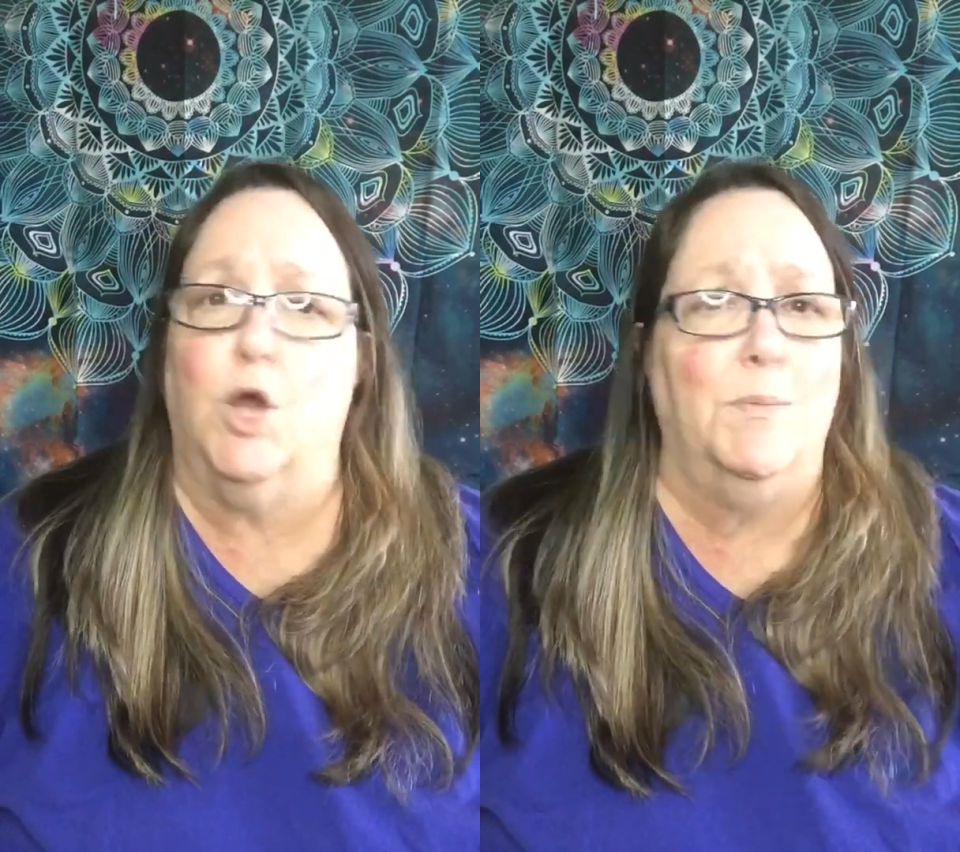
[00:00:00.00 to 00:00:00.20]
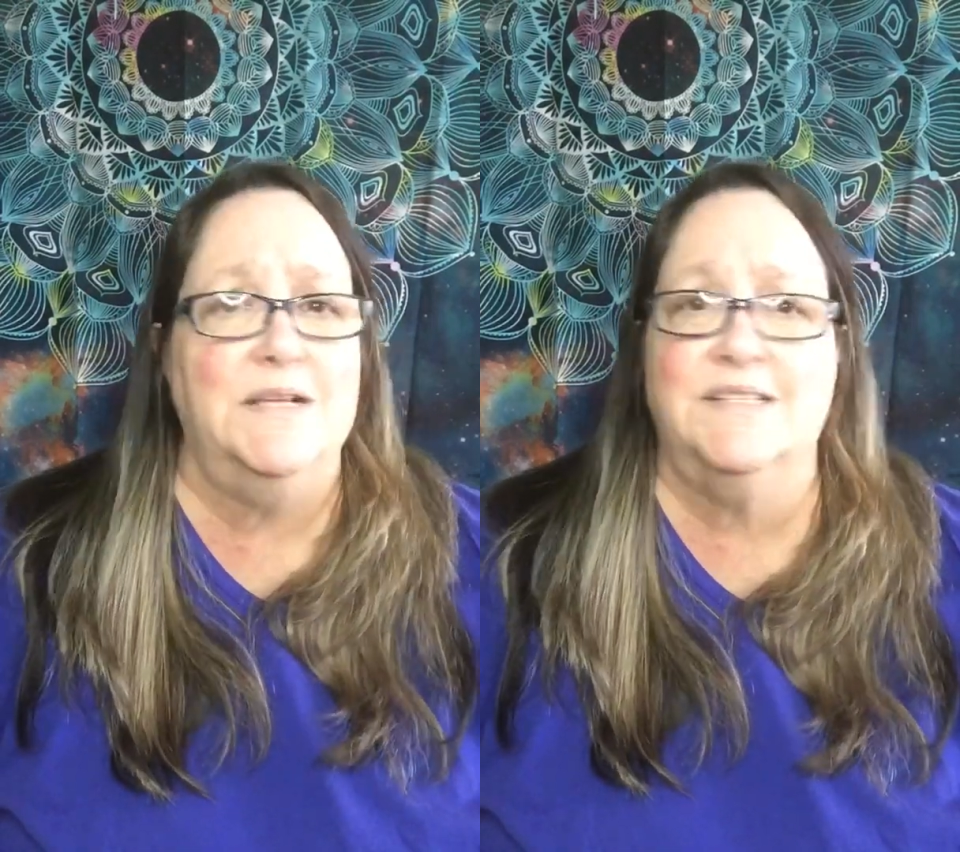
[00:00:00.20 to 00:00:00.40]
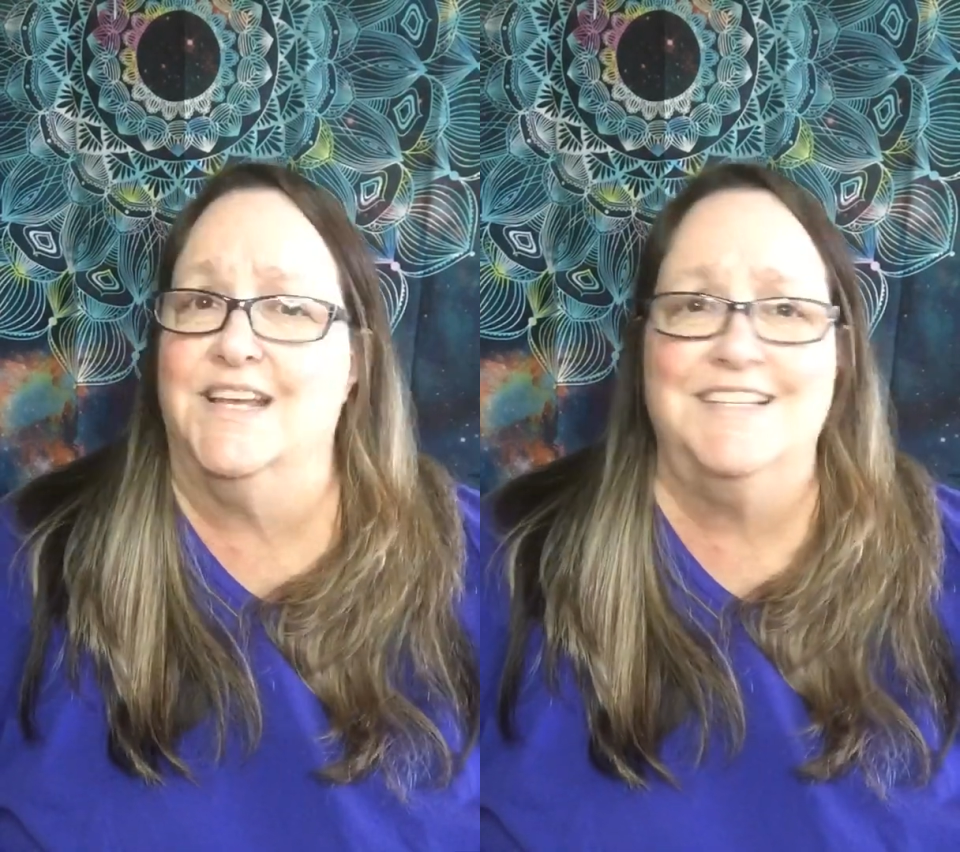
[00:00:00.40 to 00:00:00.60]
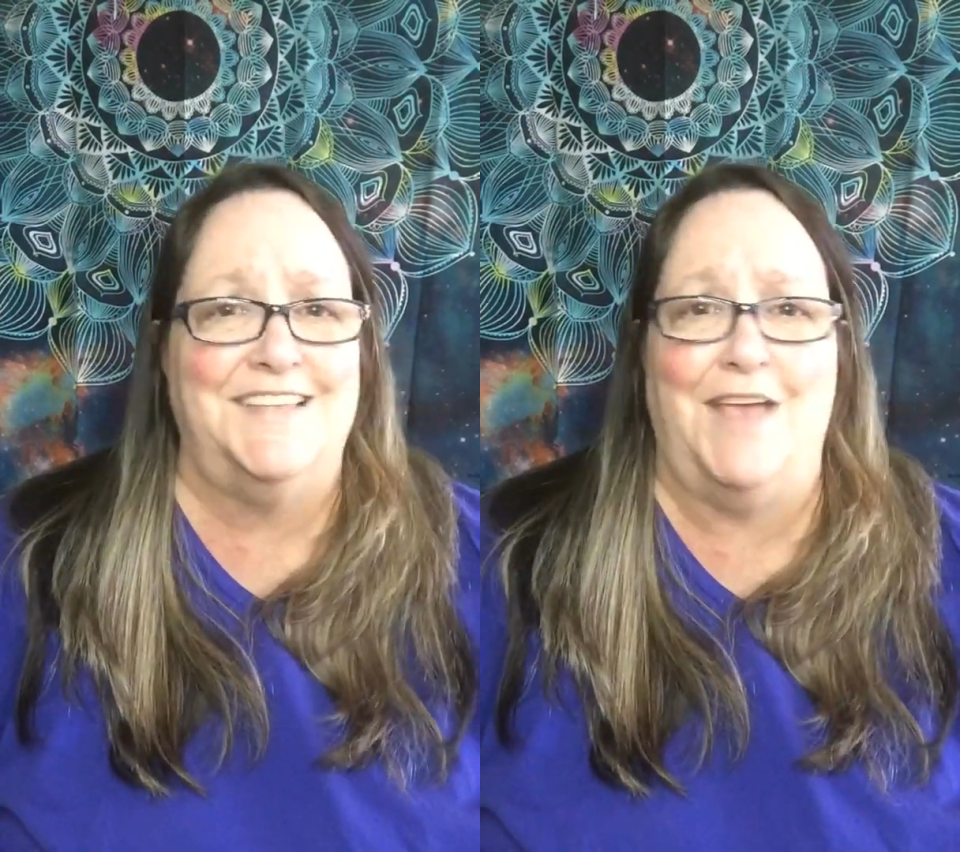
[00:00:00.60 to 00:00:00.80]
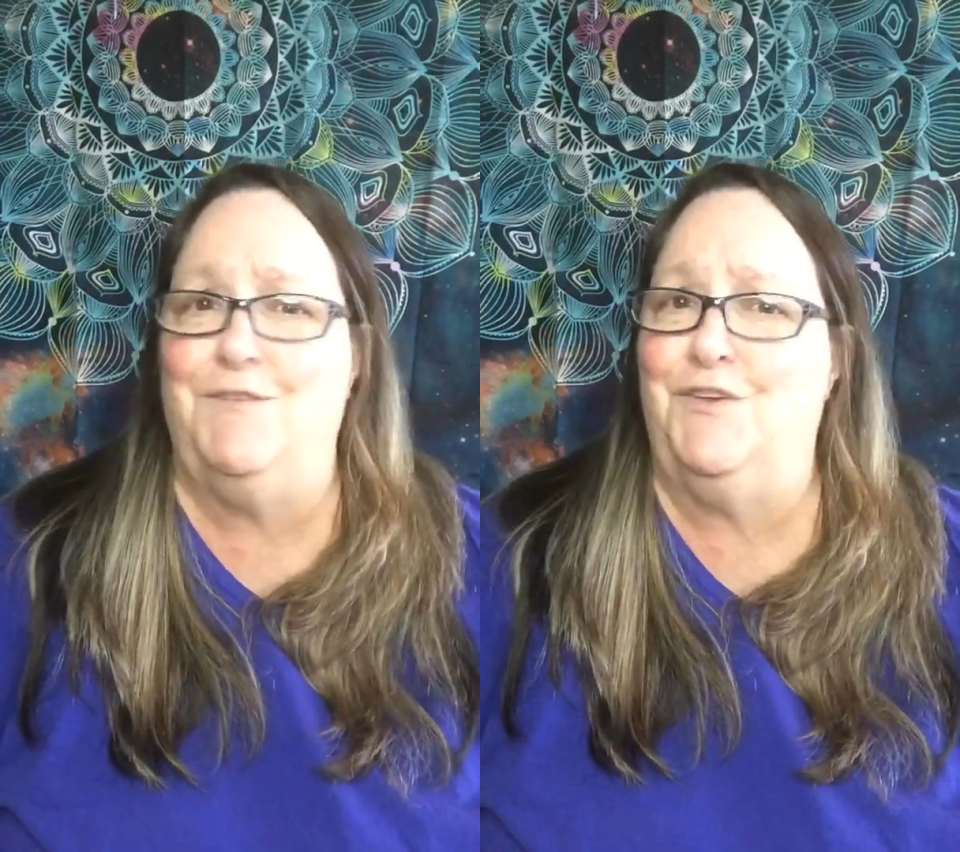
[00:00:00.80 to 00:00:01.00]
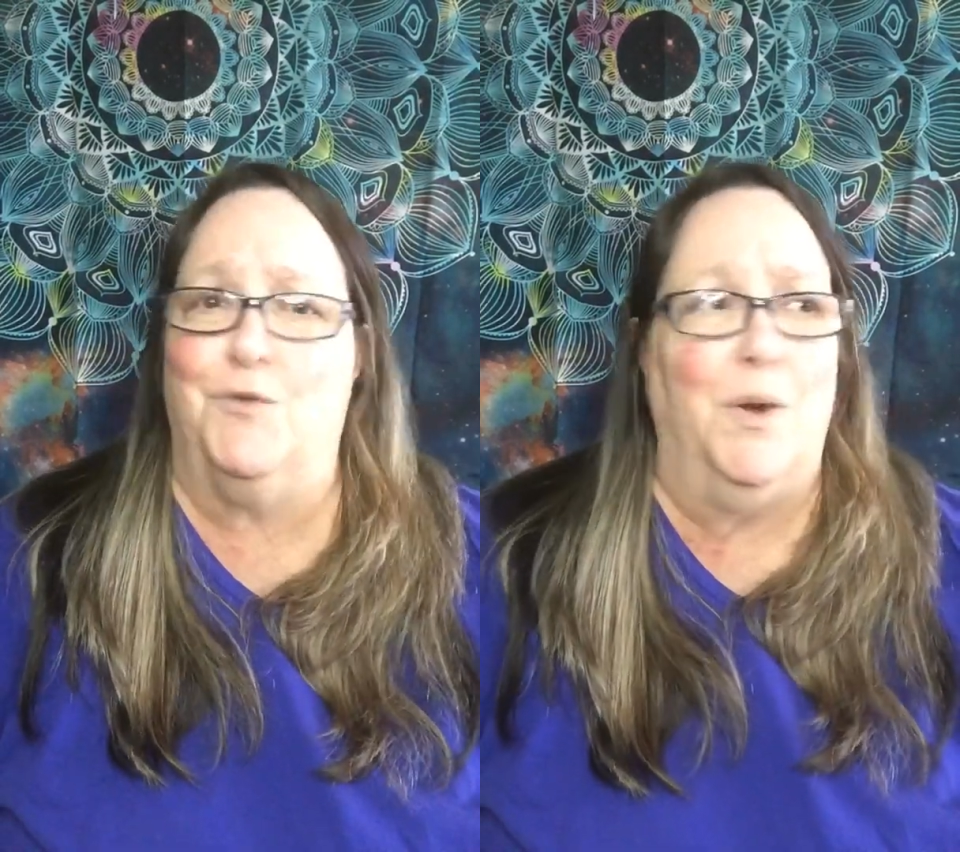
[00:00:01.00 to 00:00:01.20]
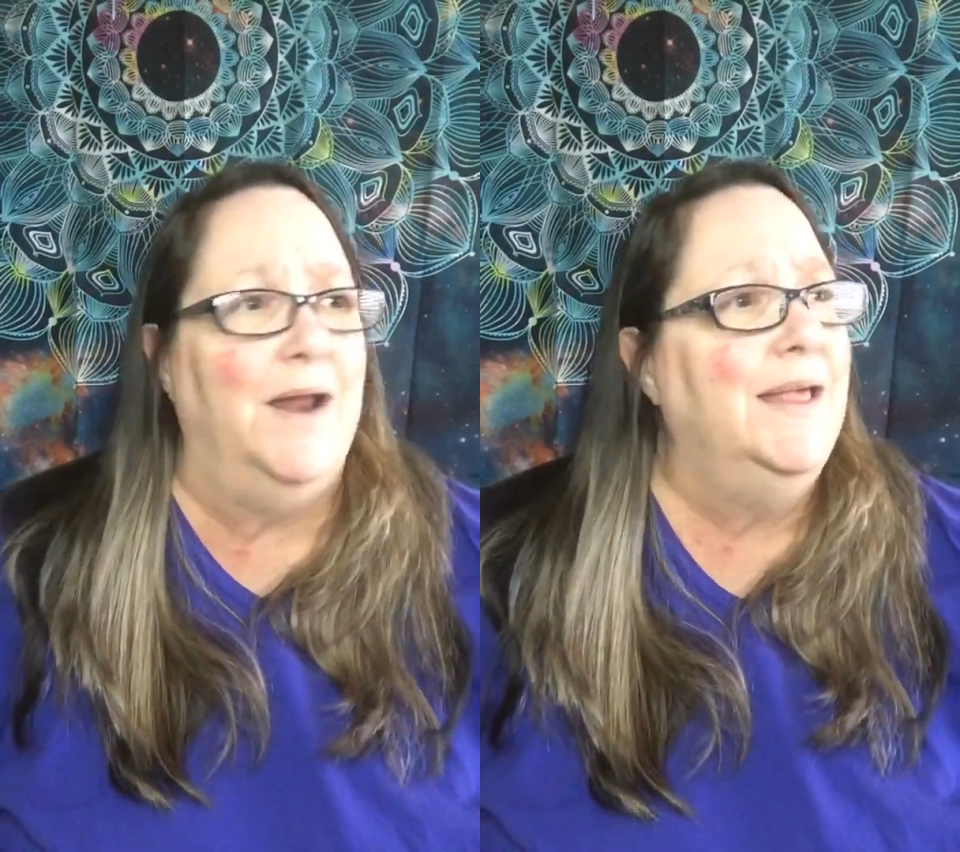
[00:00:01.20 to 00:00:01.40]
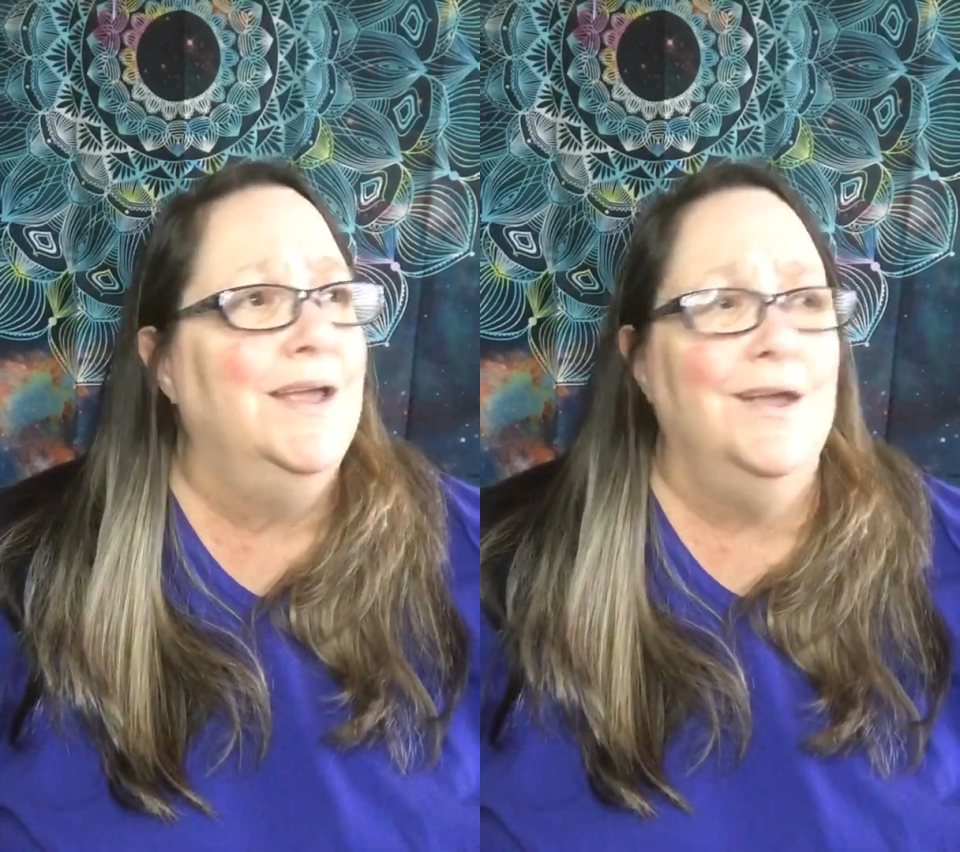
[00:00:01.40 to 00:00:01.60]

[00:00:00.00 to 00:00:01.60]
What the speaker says: Nobody's going to save you for it.